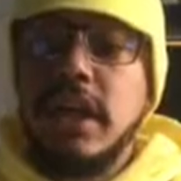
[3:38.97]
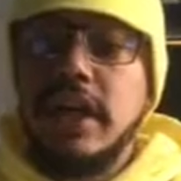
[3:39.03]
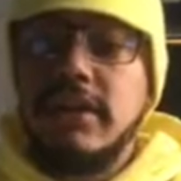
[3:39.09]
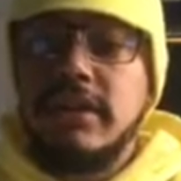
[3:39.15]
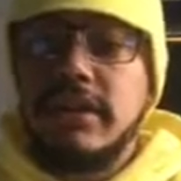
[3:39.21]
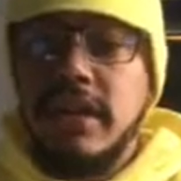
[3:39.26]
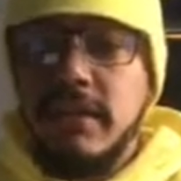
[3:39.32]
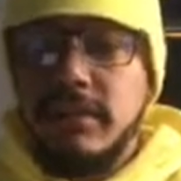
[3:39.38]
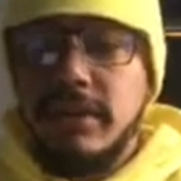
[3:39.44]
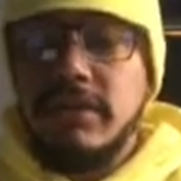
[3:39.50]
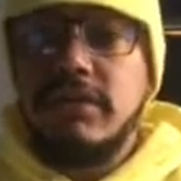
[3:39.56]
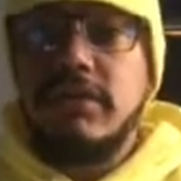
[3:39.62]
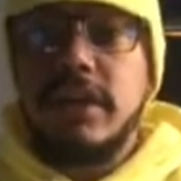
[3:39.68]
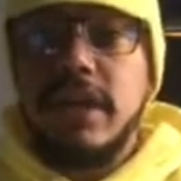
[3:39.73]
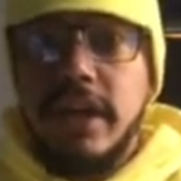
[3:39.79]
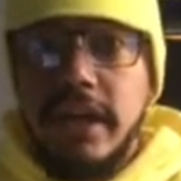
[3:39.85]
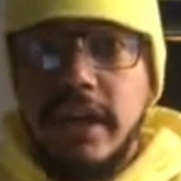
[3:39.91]
and
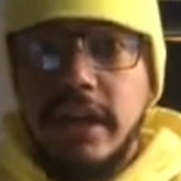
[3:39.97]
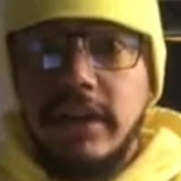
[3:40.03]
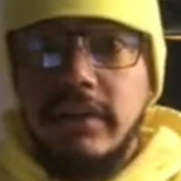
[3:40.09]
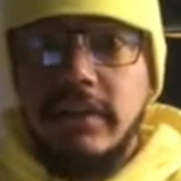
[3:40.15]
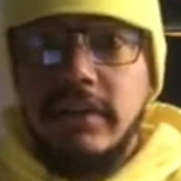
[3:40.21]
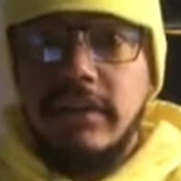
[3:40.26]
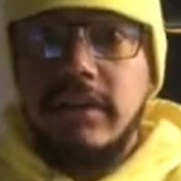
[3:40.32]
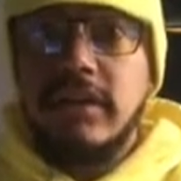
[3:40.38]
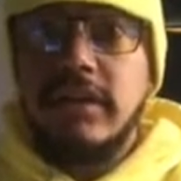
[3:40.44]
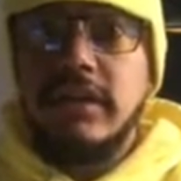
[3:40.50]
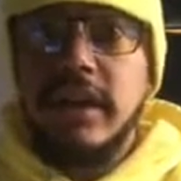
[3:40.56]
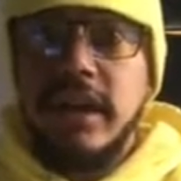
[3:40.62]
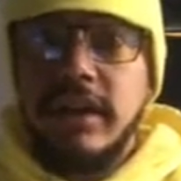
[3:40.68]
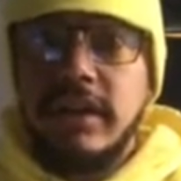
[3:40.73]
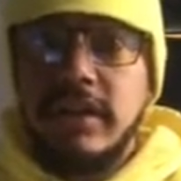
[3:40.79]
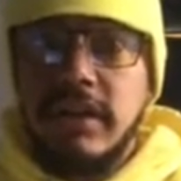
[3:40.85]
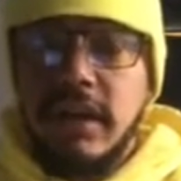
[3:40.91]
chemistry age, the
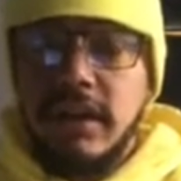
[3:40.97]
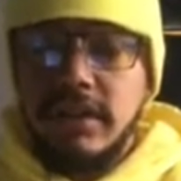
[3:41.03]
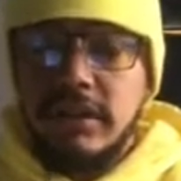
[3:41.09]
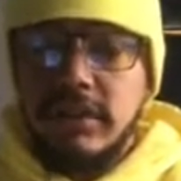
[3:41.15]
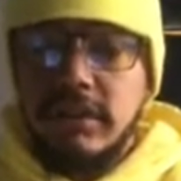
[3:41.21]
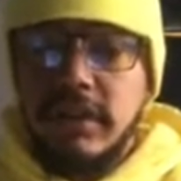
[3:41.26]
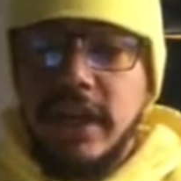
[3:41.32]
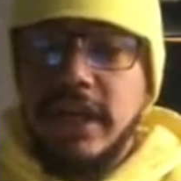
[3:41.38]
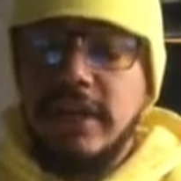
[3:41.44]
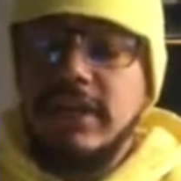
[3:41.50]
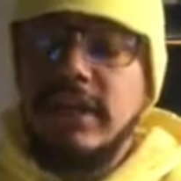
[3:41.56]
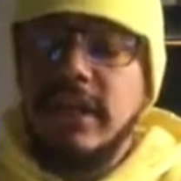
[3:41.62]
technological age,